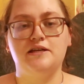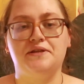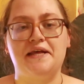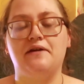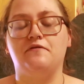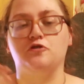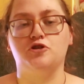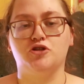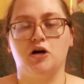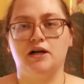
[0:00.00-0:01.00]
so that if you're
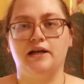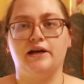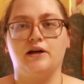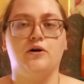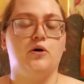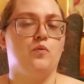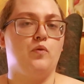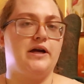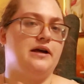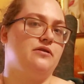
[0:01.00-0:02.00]
struggling
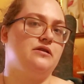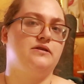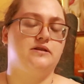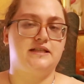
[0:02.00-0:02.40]
with,